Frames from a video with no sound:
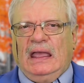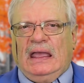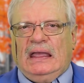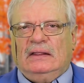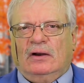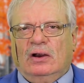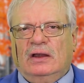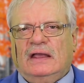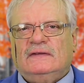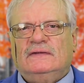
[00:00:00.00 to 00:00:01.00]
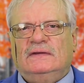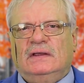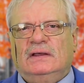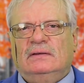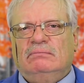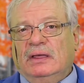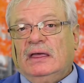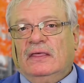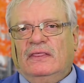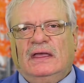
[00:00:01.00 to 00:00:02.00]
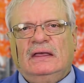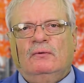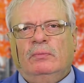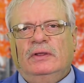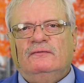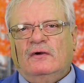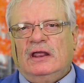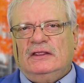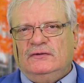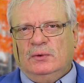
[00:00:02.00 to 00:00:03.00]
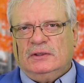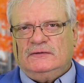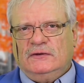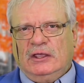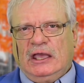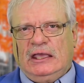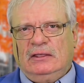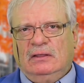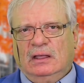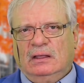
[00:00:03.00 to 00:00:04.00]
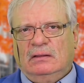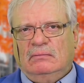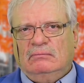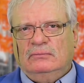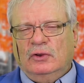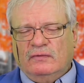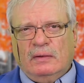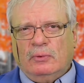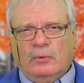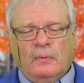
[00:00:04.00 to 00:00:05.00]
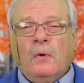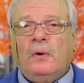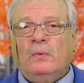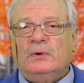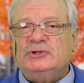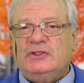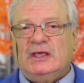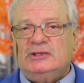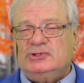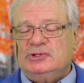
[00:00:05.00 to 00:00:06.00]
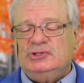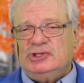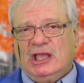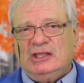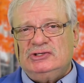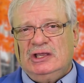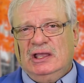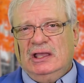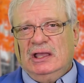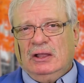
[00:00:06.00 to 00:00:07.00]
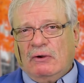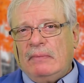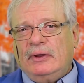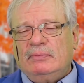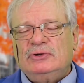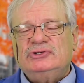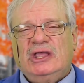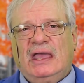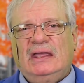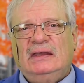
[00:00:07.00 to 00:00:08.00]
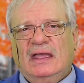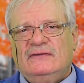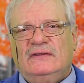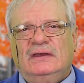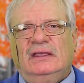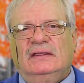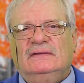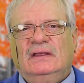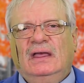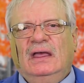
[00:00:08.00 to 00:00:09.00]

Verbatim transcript: And our next uh, big thing will be Friday's USDA uh, November report, which they should change crop numbers and S&Ds.